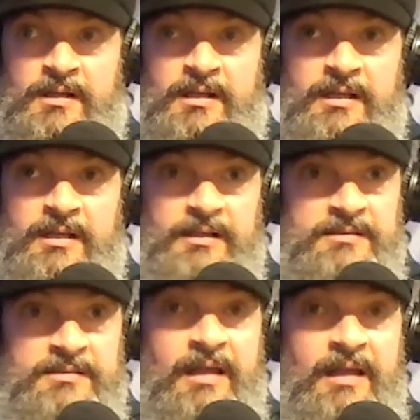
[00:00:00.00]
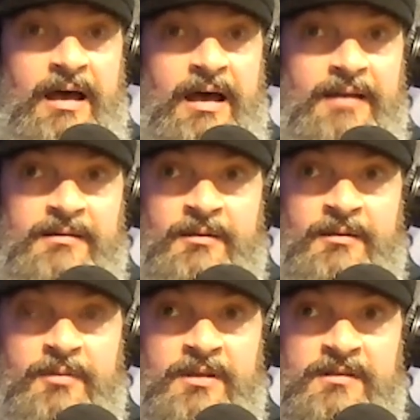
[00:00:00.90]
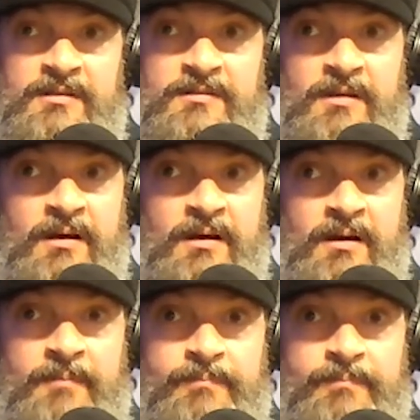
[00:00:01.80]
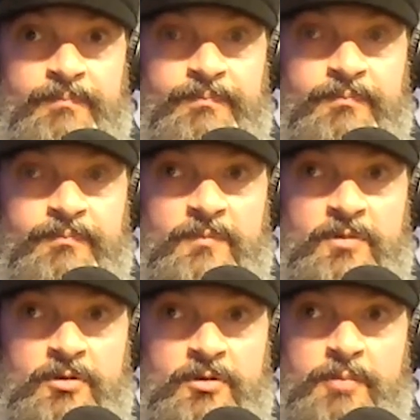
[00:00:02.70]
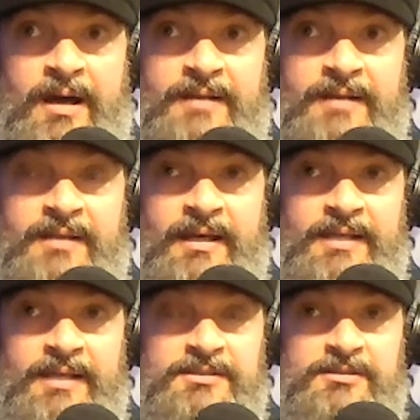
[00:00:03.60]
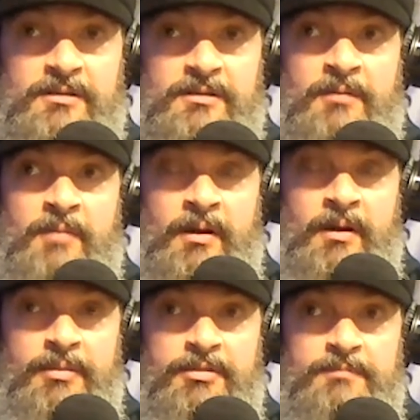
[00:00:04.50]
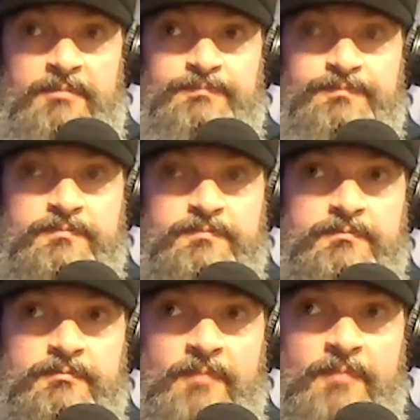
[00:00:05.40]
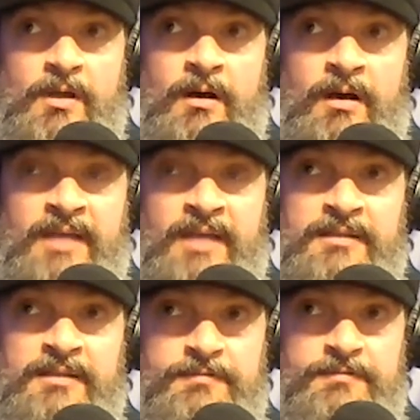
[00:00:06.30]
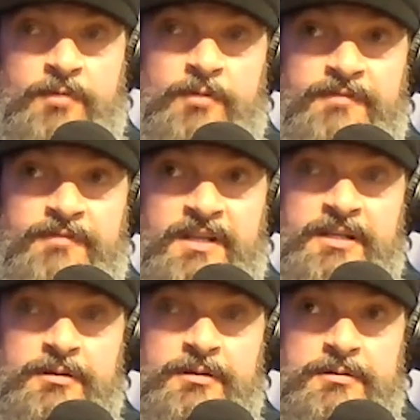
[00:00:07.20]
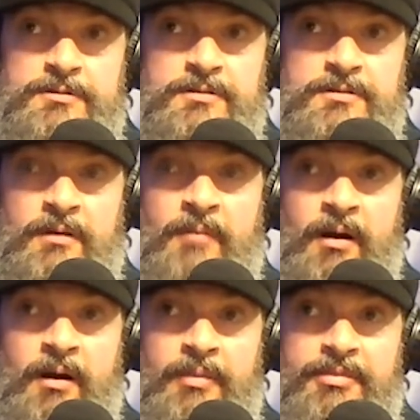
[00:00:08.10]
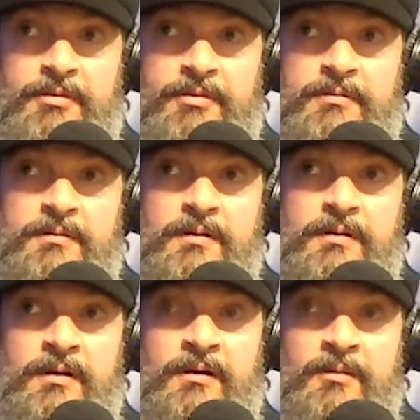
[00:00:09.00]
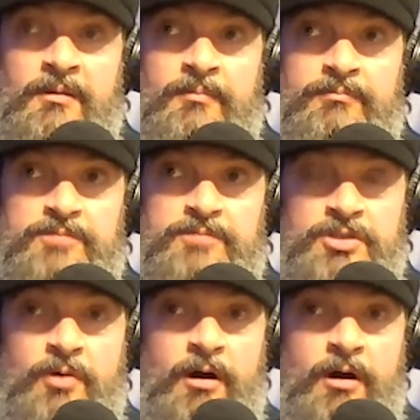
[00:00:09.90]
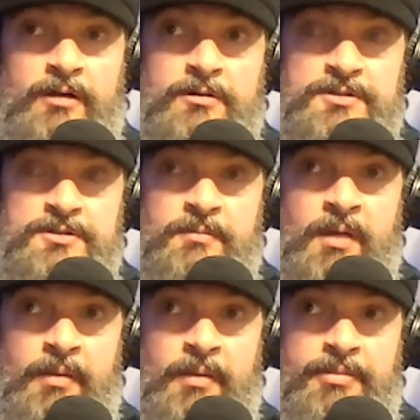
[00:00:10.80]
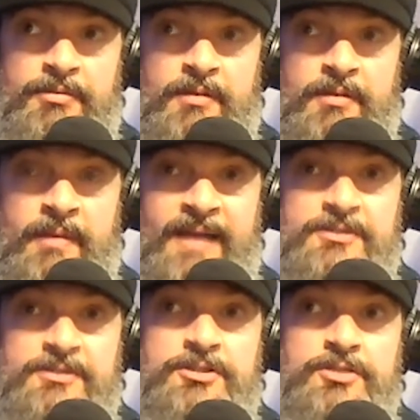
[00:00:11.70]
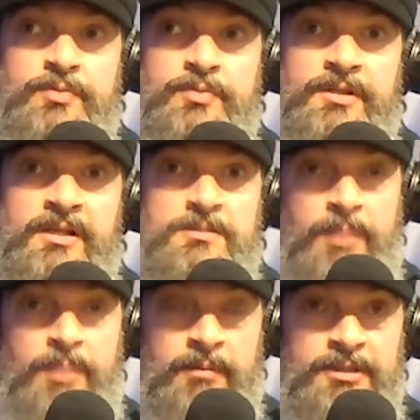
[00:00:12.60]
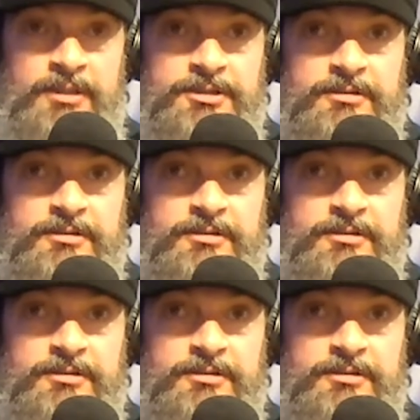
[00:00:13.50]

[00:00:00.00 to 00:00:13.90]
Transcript: it's a lot, Tim. It's uh, two podcasts a month, uh, at least four videos a month, um, two articles a month, and that's just what gets published.